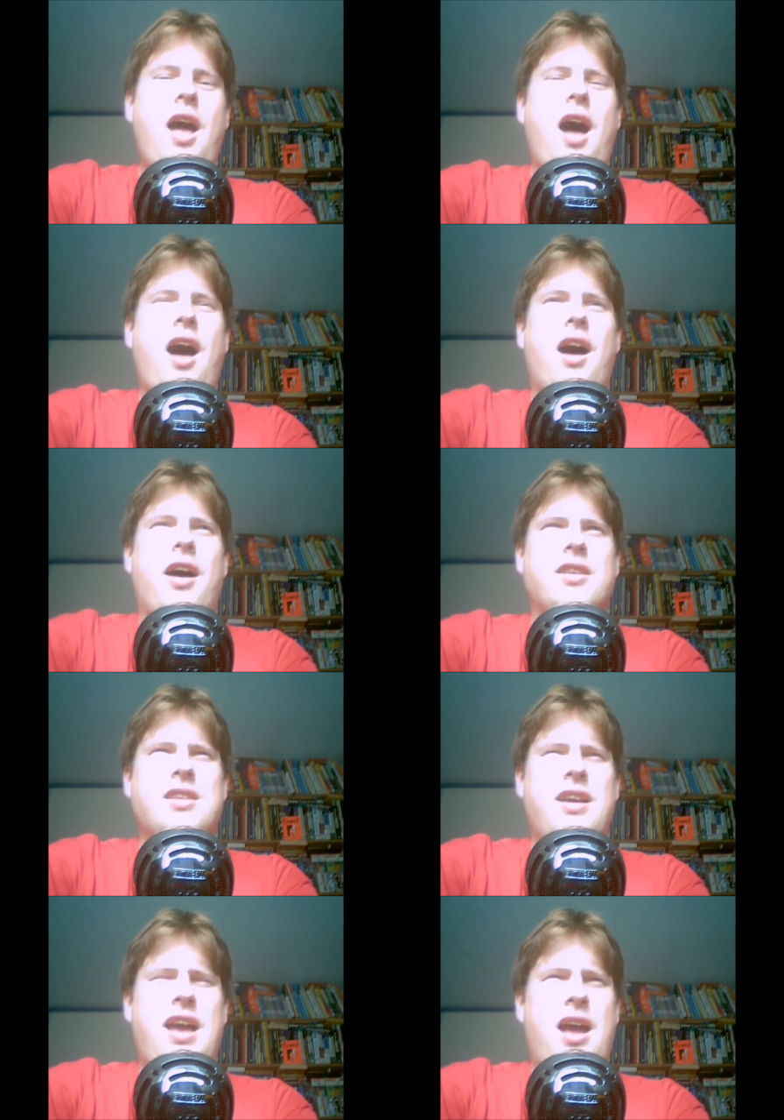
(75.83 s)
So
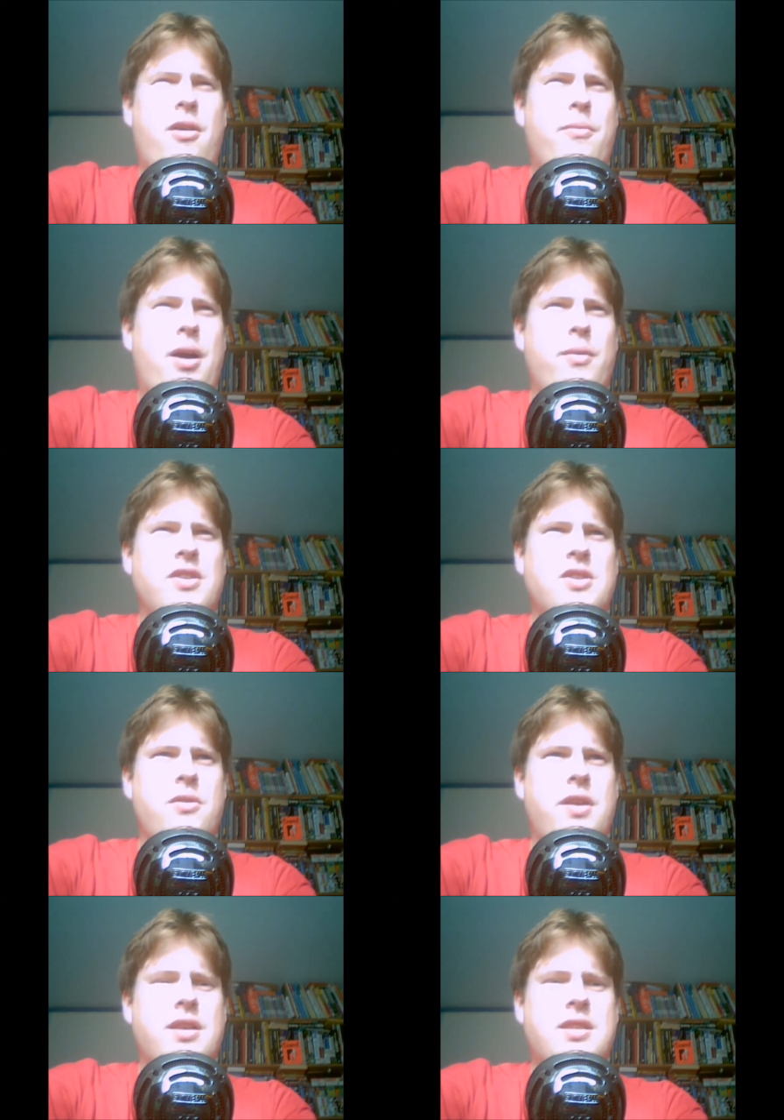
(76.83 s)
how about we do this?